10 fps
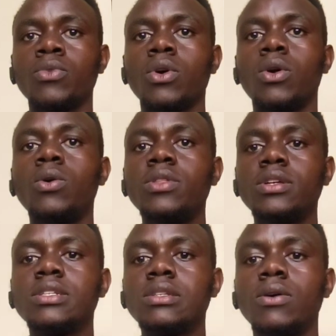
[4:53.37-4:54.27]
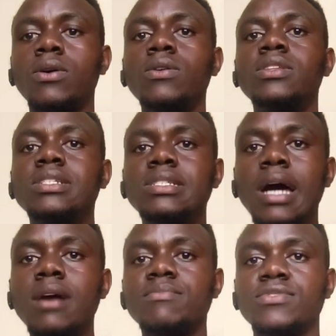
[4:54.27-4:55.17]
all the
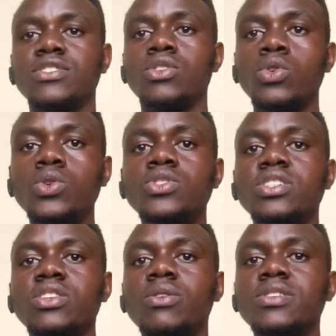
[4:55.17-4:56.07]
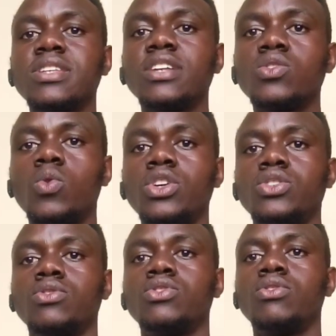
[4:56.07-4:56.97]
terms you use in your research
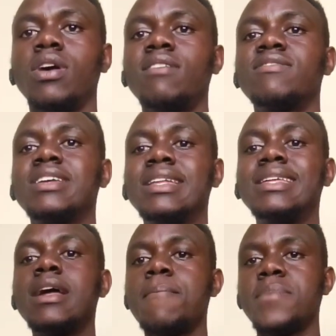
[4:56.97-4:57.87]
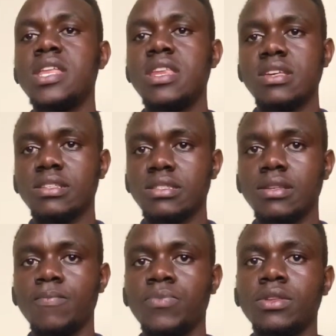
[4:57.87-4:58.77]
question should have clear meanings.
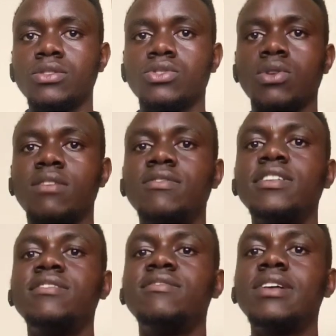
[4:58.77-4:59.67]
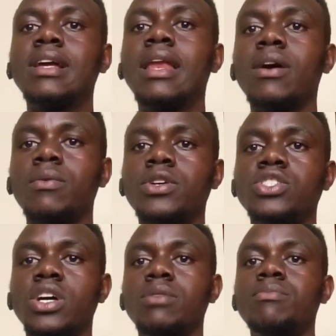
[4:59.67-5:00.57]
So avoid vague language
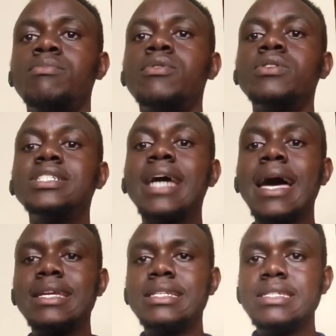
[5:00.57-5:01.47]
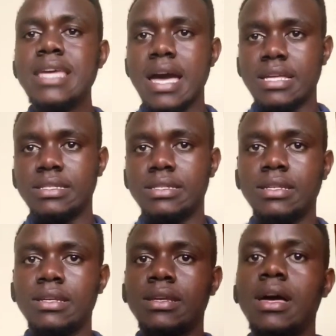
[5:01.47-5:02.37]
and broad ideas.
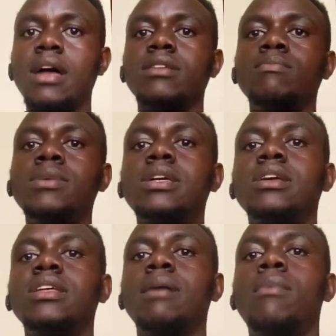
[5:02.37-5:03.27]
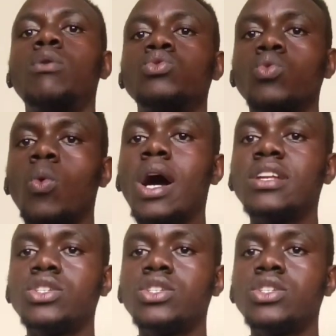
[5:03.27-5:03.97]
and be clear about what,